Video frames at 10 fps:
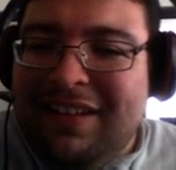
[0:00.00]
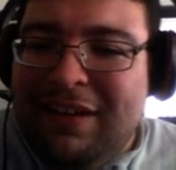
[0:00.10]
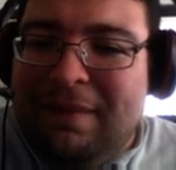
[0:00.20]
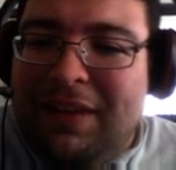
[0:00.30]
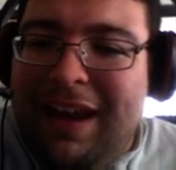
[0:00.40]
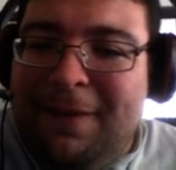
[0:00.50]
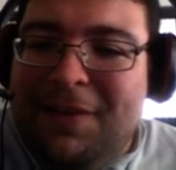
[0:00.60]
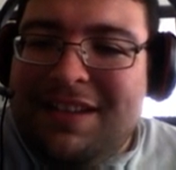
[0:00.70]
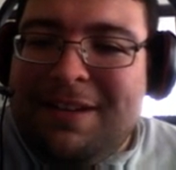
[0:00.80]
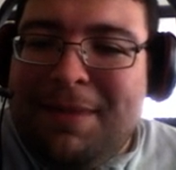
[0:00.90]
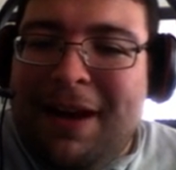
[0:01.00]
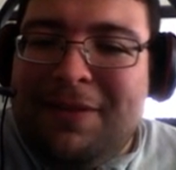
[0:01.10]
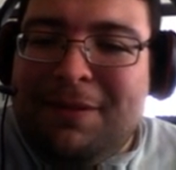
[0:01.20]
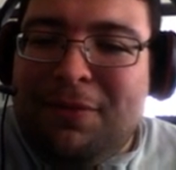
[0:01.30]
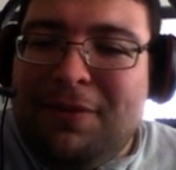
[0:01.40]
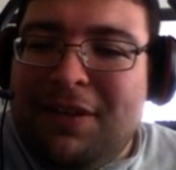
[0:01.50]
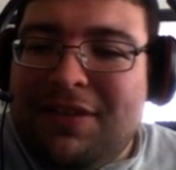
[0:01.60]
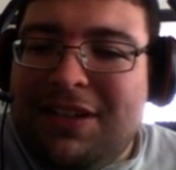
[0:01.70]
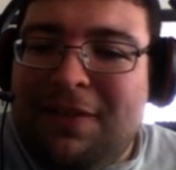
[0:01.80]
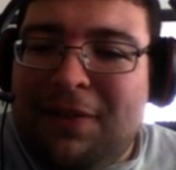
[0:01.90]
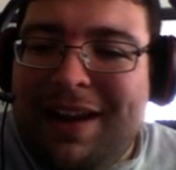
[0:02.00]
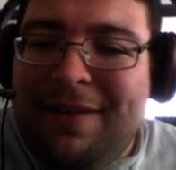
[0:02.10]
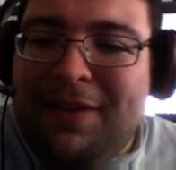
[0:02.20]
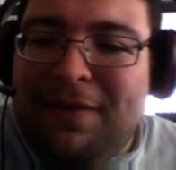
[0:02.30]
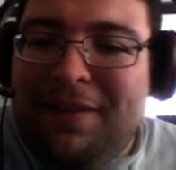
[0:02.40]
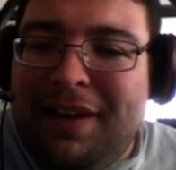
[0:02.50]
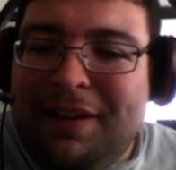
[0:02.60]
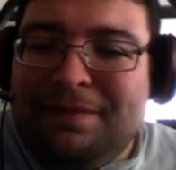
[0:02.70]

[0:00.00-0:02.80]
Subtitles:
Life is about improving yourself or having fun.